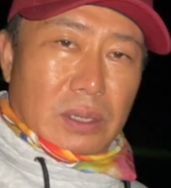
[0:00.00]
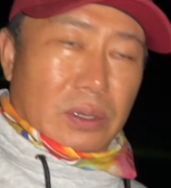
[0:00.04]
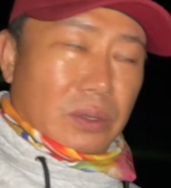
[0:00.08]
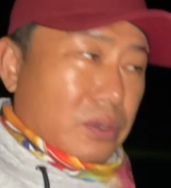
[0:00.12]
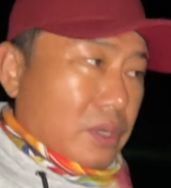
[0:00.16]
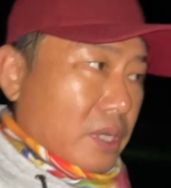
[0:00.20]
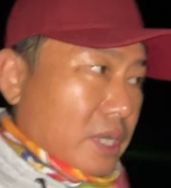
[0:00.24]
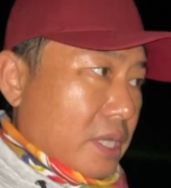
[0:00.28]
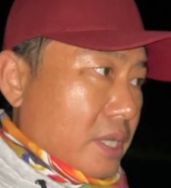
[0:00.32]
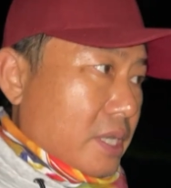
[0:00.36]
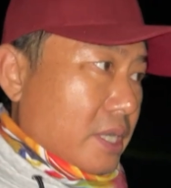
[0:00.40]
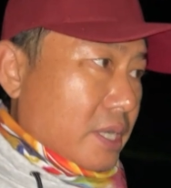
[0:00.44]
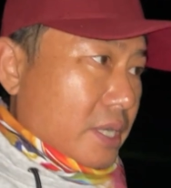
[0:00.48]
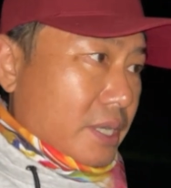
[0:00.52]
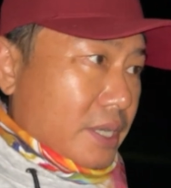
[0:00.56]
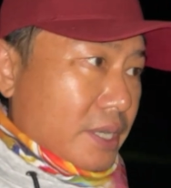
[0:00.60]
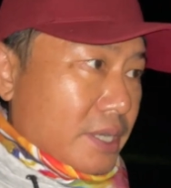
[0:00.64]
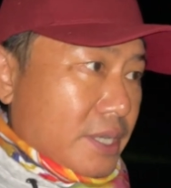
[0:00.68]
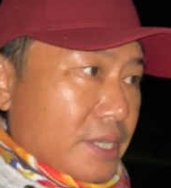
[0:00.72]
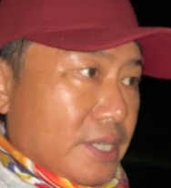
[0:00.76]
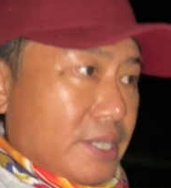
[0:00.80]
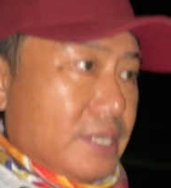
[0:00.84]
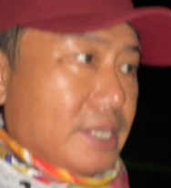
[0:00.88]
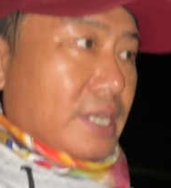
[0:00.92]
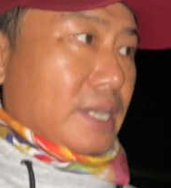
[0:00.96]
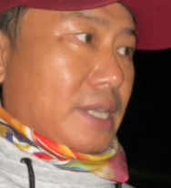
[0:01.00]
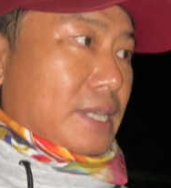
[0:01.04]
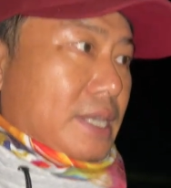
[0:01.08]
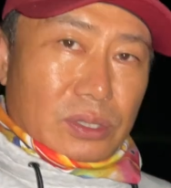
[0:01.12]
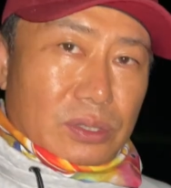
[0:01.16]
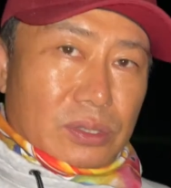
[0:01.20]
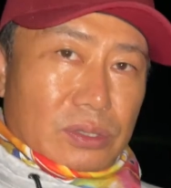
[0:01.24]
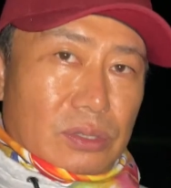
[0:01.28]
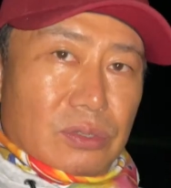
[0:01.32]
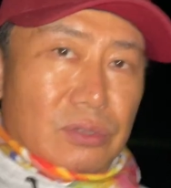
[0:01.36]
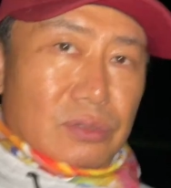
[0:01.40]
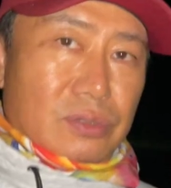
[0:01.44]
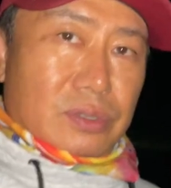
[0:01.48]
G'day guys,
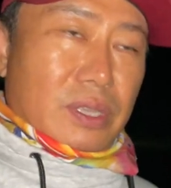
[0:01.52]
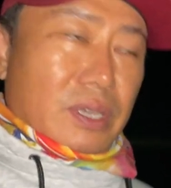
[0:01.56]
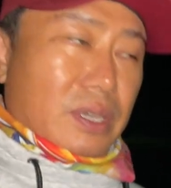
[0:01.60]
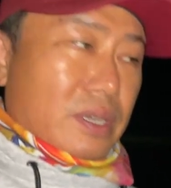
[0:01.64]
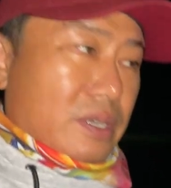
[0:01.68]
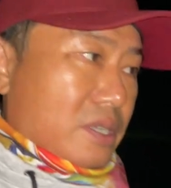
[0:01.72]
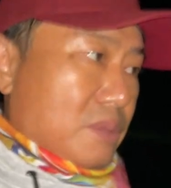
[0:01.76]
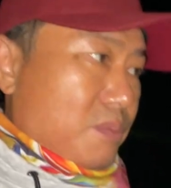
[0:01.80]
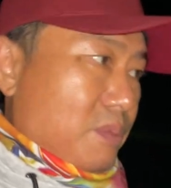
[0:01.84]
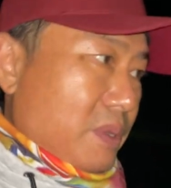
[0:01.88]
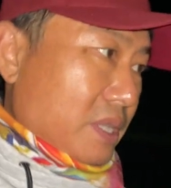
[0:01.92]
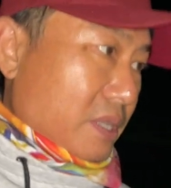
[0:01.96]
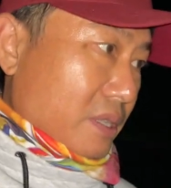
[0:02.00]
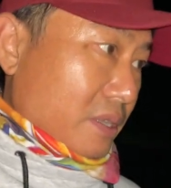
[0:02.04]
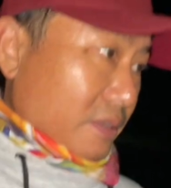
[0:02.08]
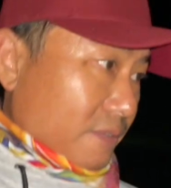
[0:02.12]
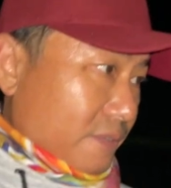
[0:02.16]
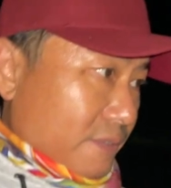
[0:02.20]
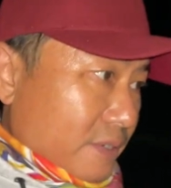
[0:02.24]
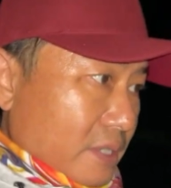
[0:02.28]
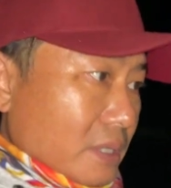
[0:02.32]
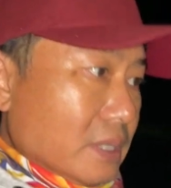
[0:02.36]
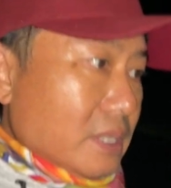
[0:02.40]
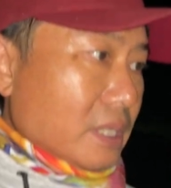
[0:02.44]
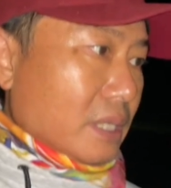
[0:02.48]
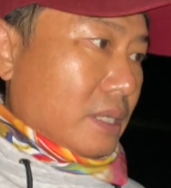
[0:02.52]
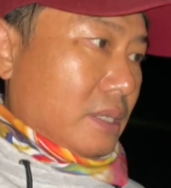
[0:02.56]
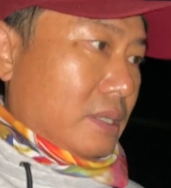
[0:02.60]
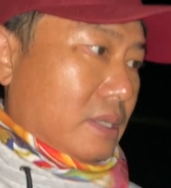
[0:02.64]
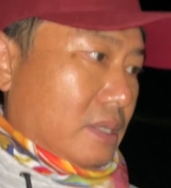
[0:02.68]
today is a bit different.